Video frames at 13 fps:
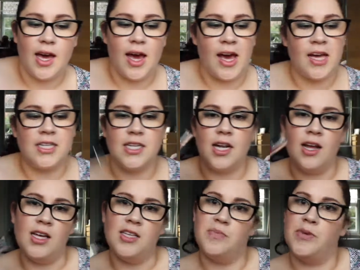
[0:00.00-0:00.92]
And
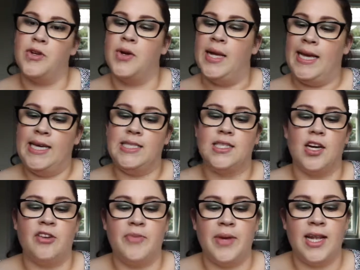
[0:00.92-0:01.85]
last but not least,
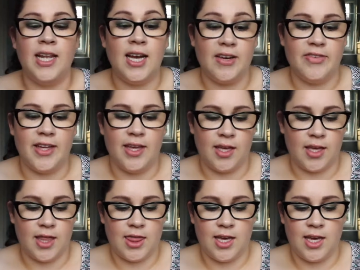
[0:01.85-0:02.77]
I've been
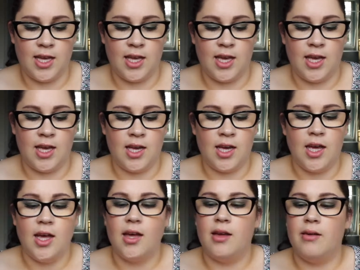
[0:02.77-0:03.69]
loving the
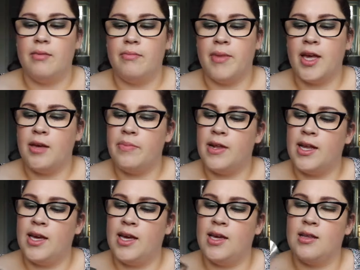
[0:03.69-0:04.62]

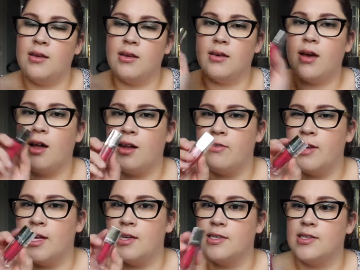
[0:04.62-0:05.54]
Maybelline Colour
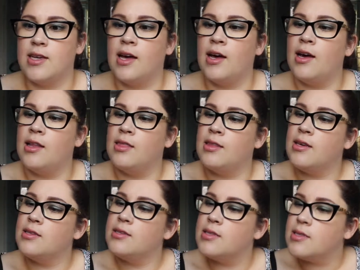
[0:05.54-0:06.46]
Elixir and
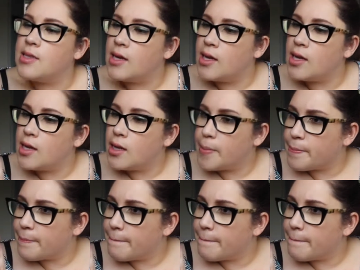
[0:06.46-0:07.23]
this is in